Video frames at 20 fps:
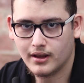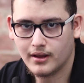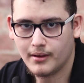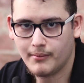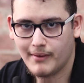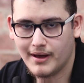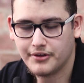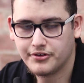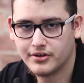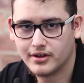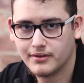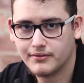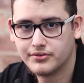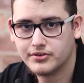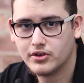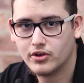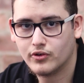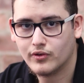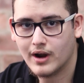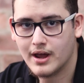amassing of
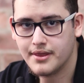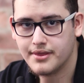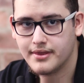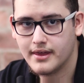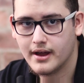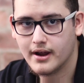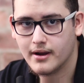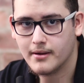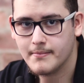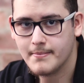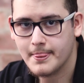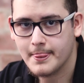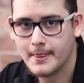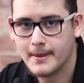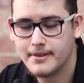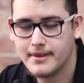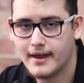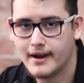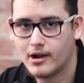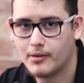skill right there,
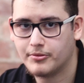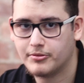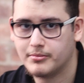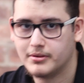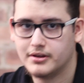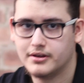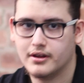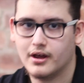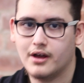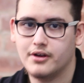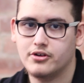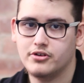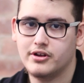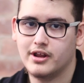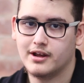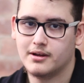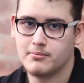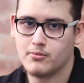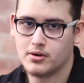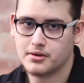that helped me to
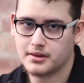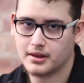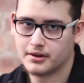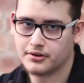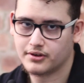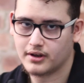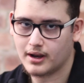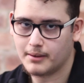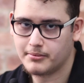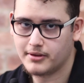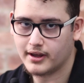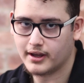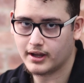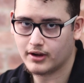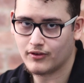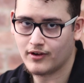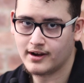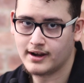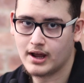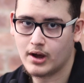undertake more things that I'm taking
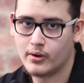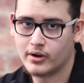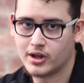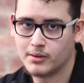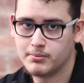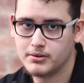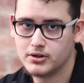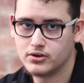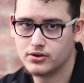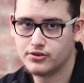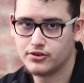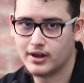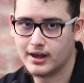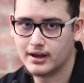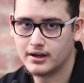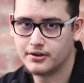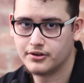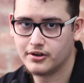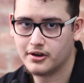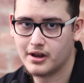right now in computer
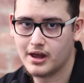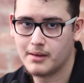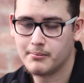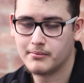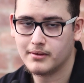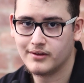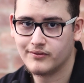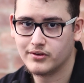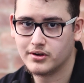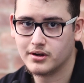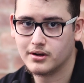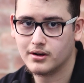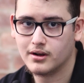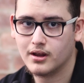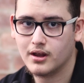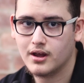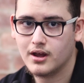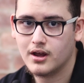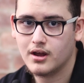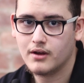science. And I'm even,
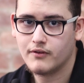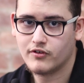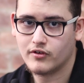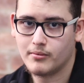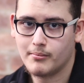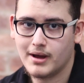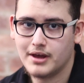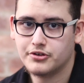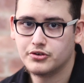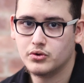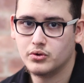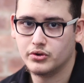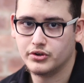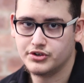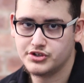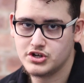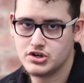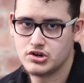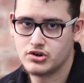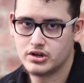for my school in
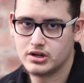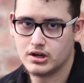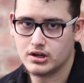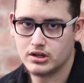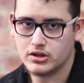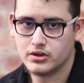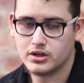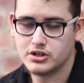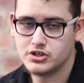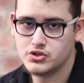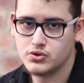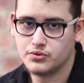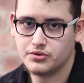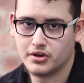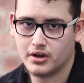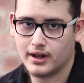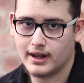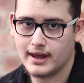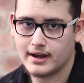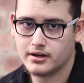junior year, you can choose
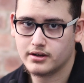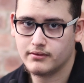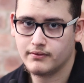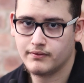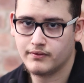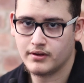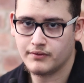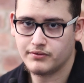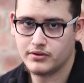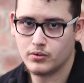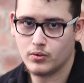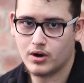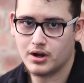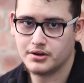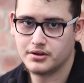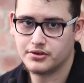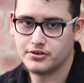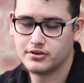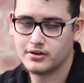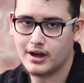an elective if you want.
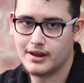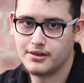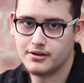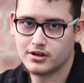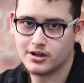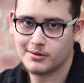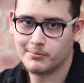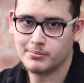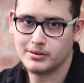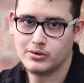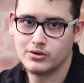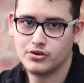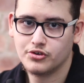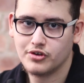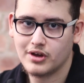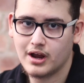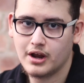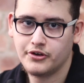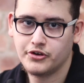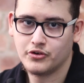It's either computer
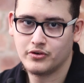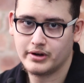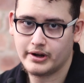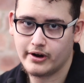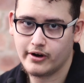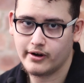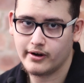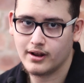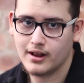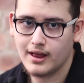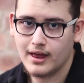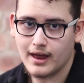science or an art.